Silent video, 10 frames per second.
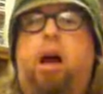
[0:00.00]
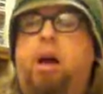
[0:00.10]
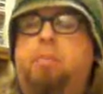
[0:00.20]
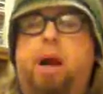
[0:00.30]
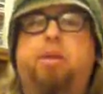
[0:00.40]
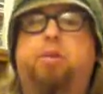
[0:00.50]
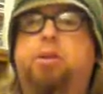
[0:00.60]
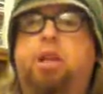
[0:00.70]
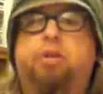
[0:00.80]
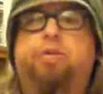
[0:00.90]
I might do
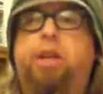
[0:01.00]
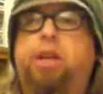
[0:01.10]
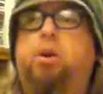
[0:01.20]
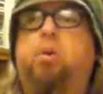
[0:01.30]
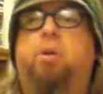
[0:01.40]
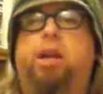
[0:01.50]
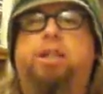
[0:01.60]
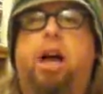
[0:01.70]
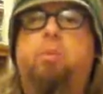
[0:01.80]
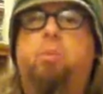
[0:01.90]
another video where I
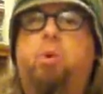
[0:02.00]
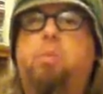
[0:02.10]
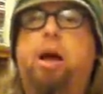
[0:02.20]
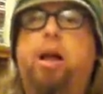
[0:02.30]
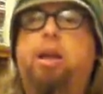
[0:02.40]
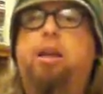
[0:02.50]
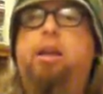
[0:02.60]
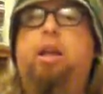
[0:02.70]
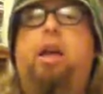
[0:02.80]
talk more about it